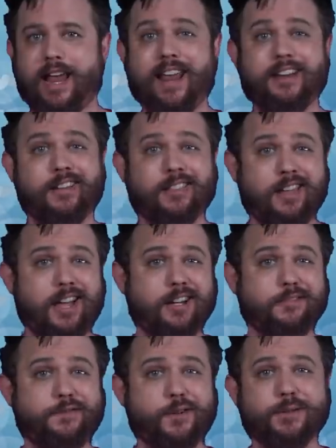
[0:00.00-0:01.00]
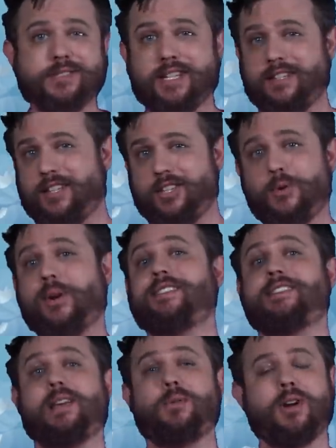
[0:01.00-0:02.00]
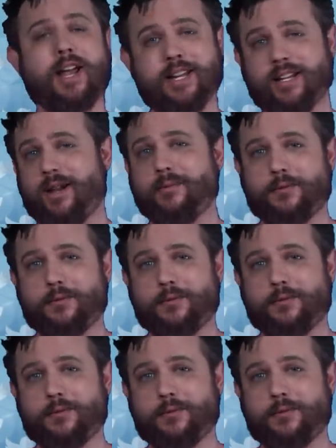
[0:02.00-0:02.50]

And a lot of folks in the USA where I come